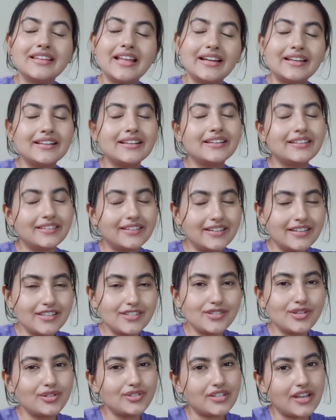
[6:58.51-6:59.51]
That will
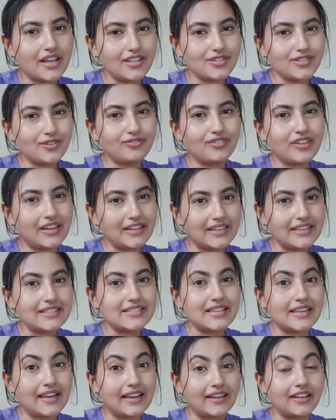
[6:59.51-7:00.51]
increase your chance of
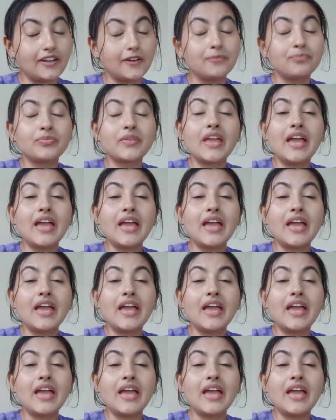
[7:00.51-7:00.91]
getting selected.